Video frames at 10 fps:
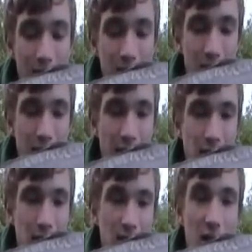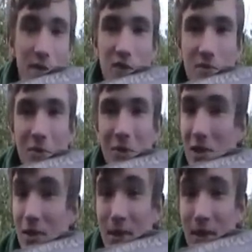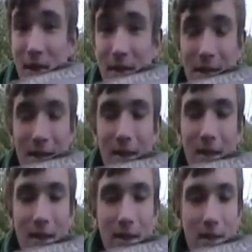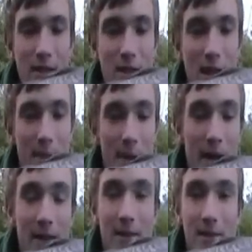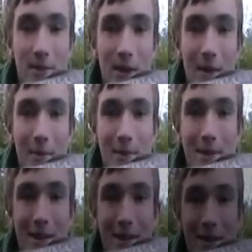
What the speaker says: So yeah, let's hope for some more. It's looking good. So let's get it back, see what happens.